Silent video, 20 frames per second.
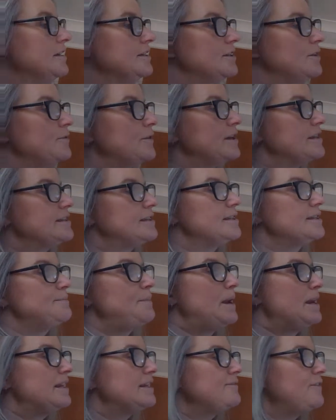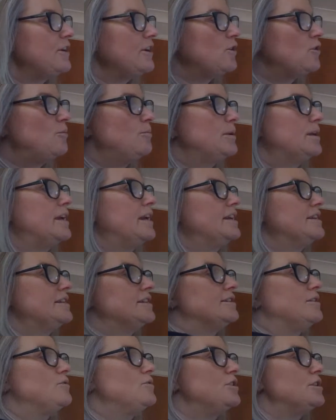so the spelling's very
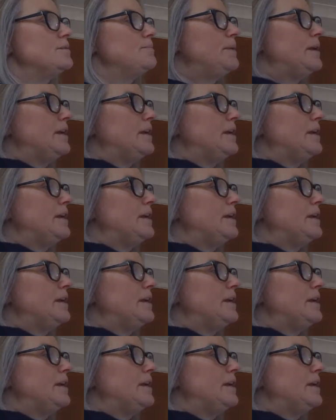complicated. So just